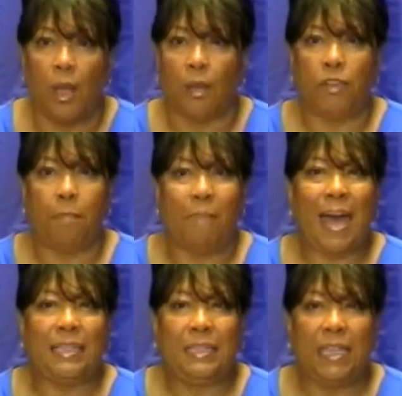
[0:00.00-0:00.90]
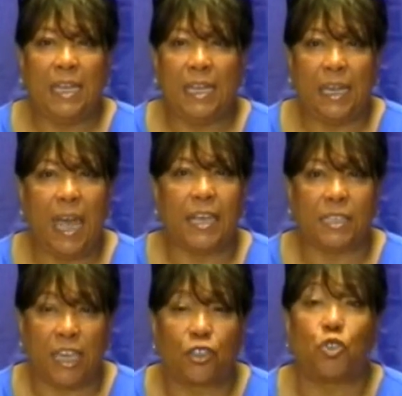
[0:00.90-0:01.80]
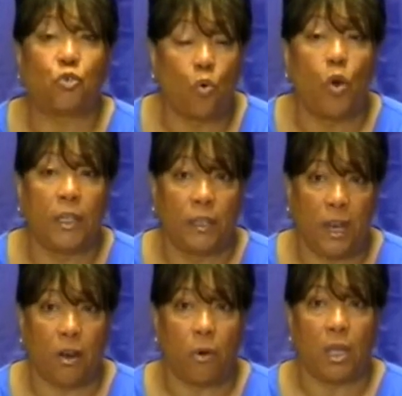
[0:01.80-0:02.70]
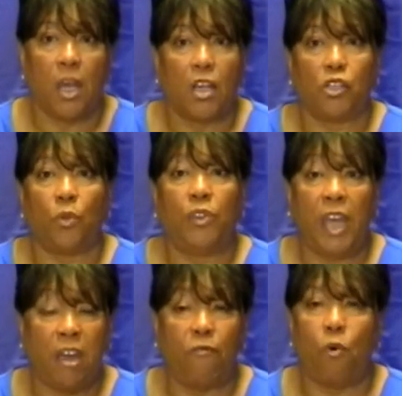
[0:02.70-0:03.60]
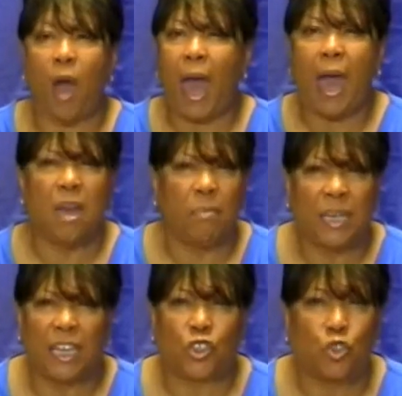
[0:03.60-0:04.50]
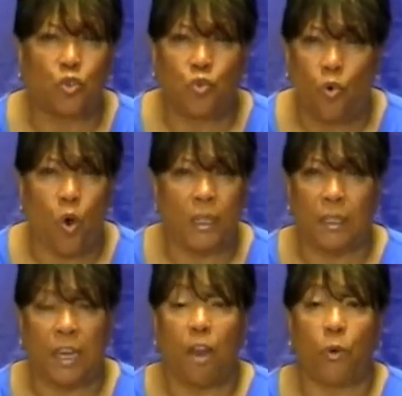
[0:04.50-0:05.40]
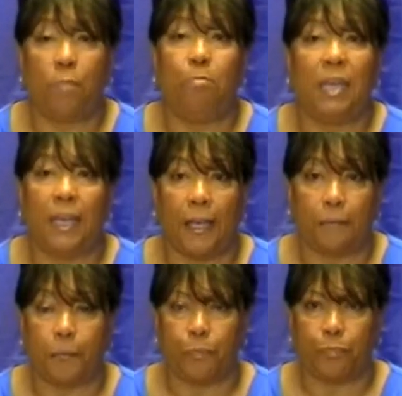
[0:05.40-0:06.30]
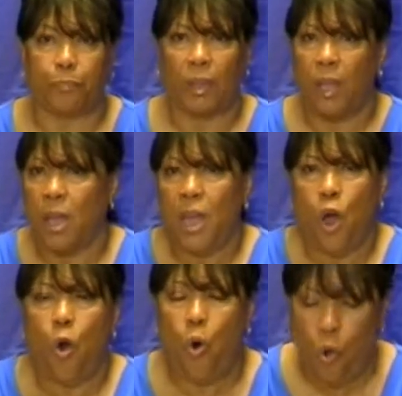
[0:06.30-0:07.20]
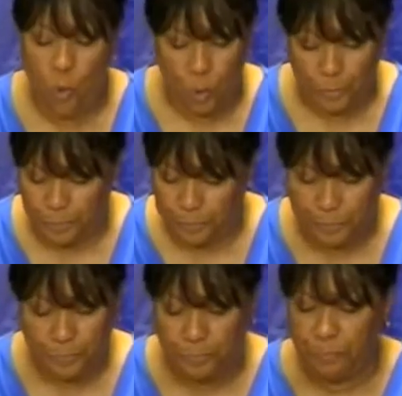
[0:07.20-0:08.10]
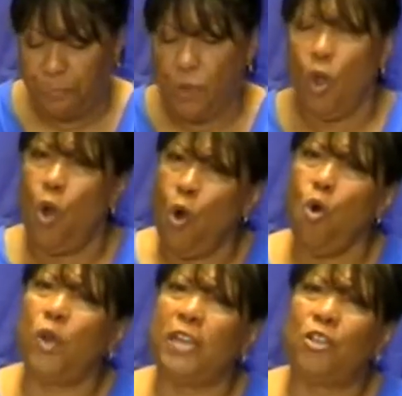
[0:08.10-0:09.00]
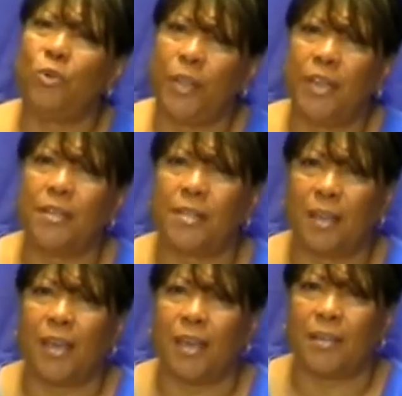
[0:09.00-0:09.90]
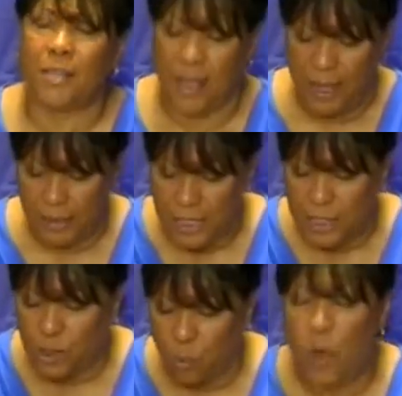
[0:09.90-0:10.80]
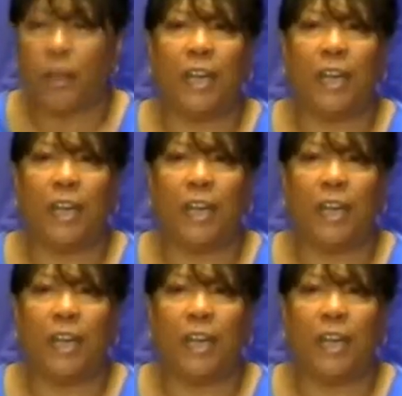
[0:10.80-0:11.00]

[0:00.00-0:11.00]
that my DNA is extraordinary. So therefore, I am an extraordinary being. Who can do these things? This is what an